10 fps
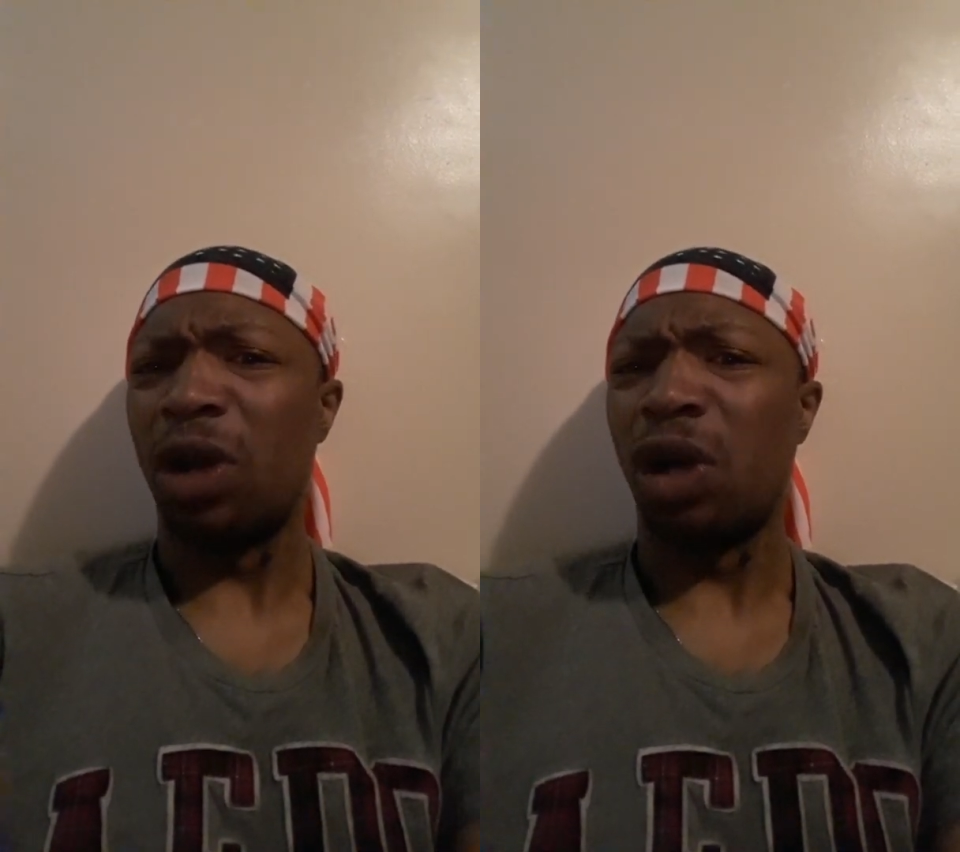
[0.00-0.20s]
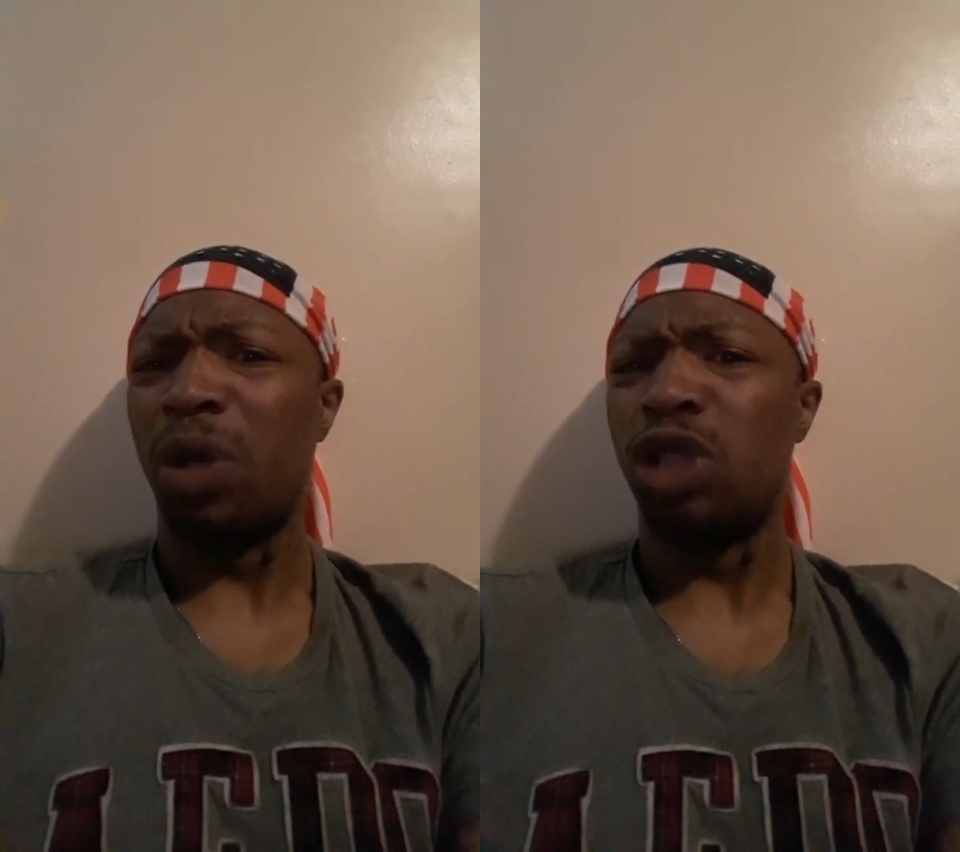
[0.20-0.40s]

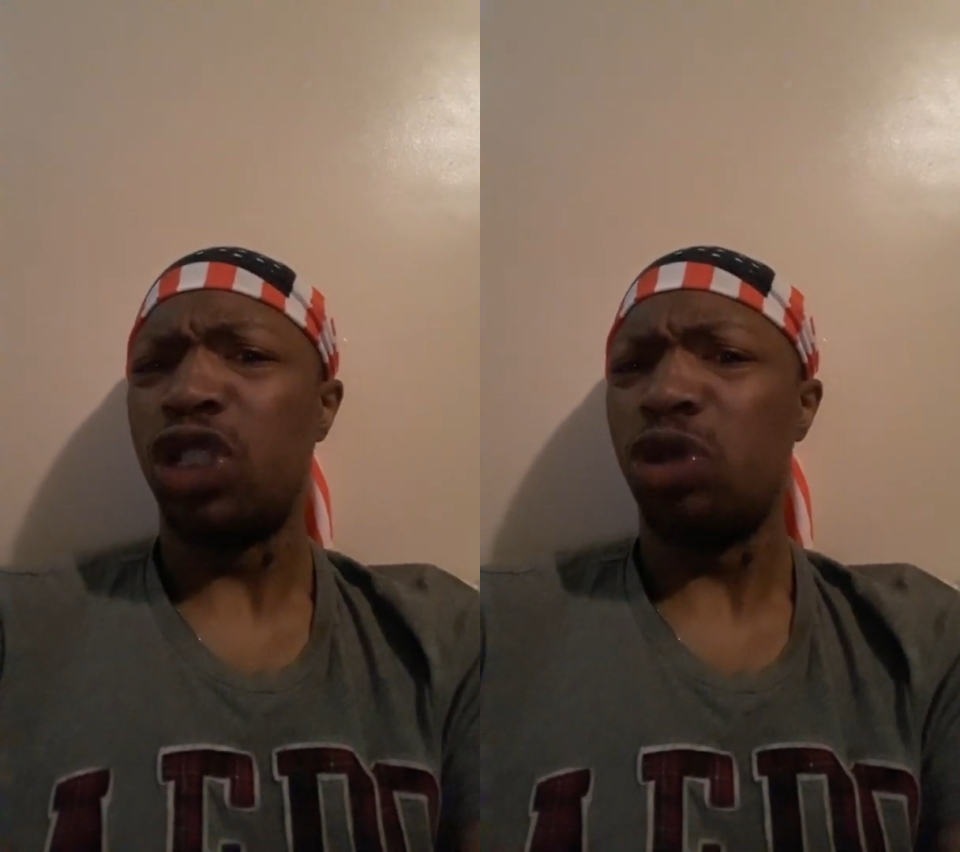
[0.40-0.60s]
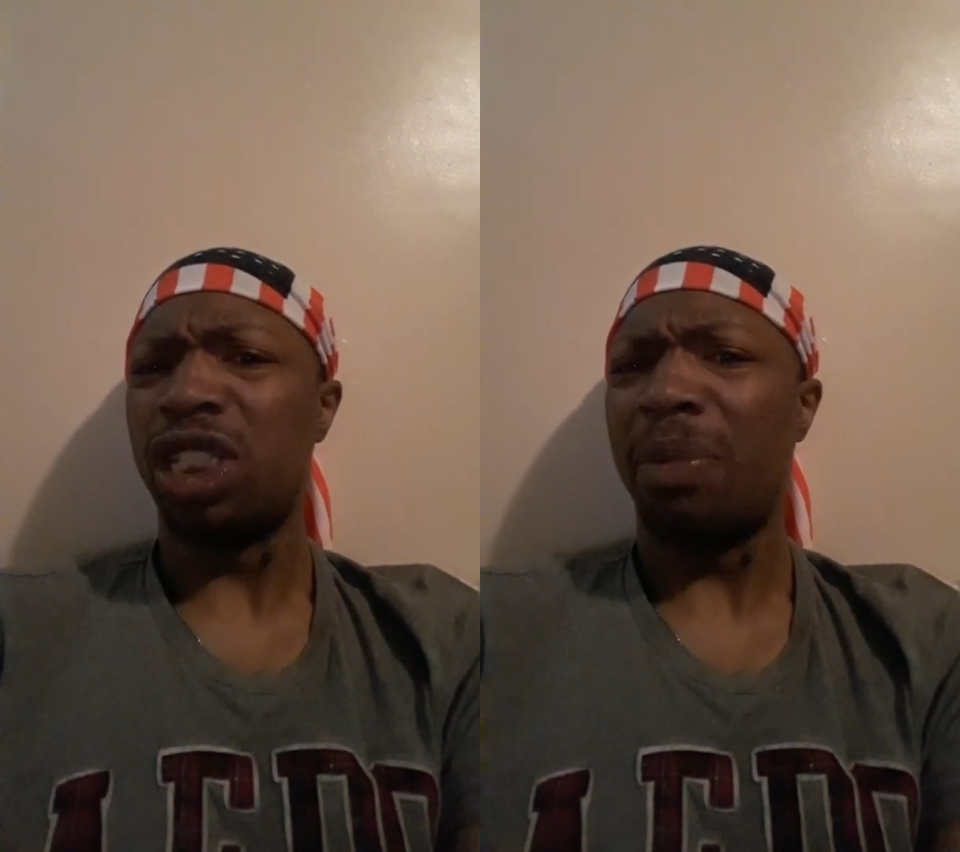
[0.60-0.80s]
when you
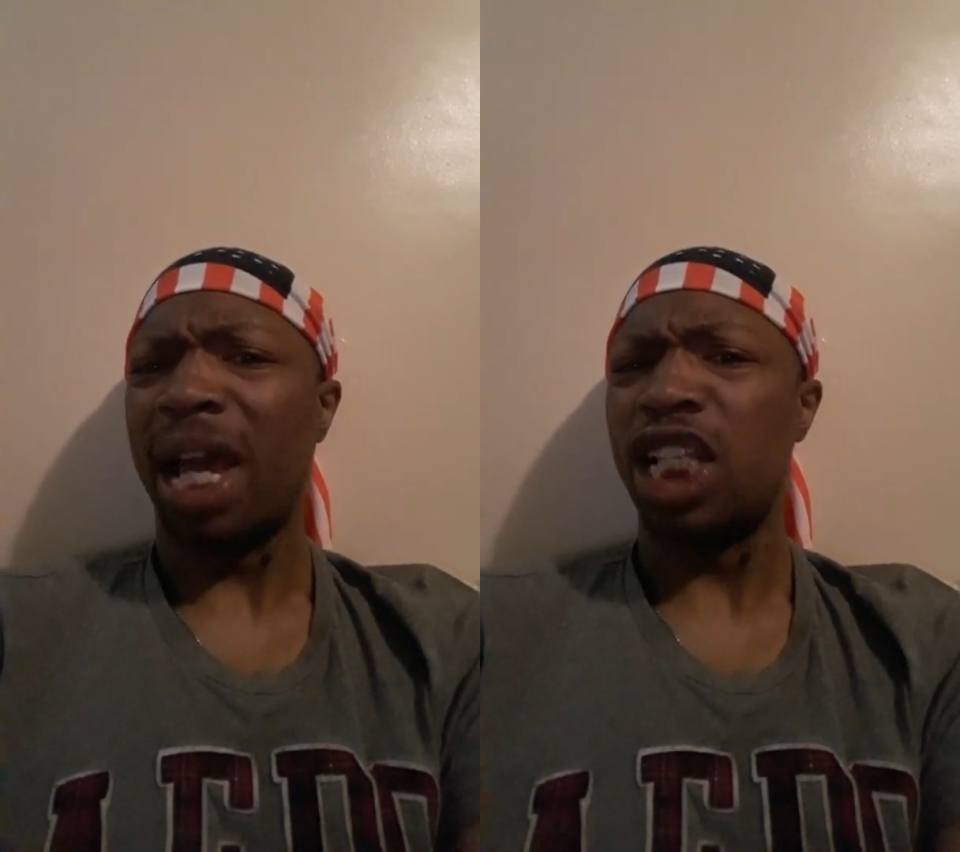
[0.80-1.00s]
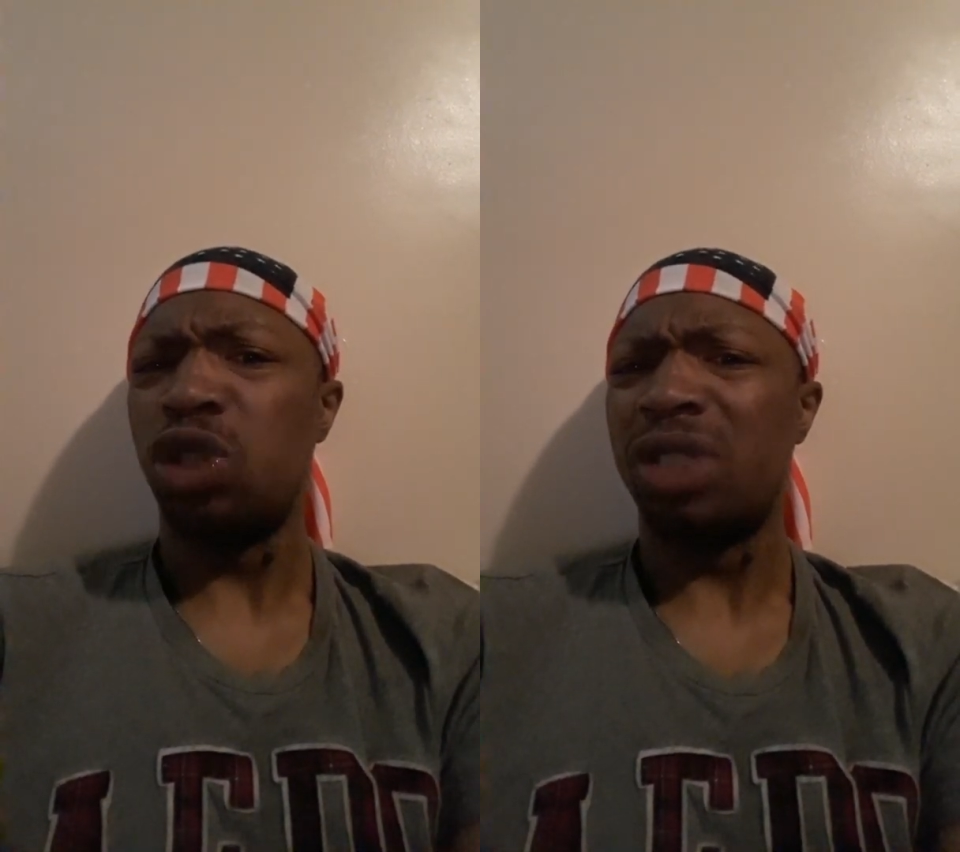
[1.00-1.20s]
shoot somebody
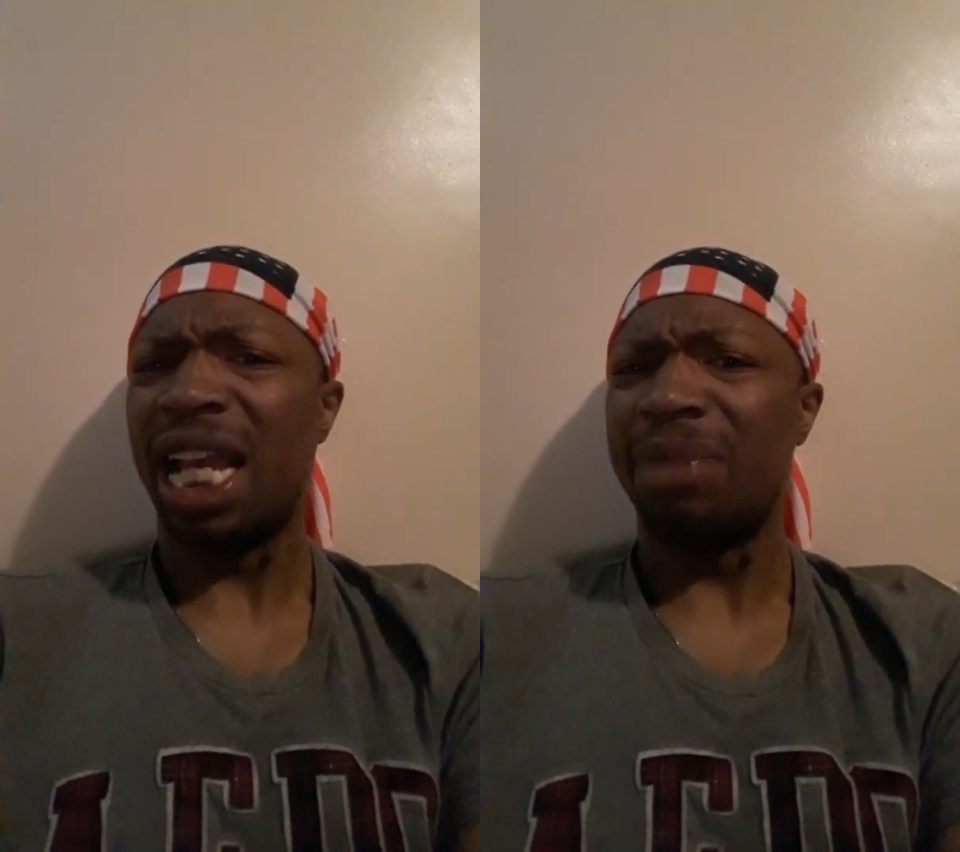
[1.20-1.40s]
2 times in the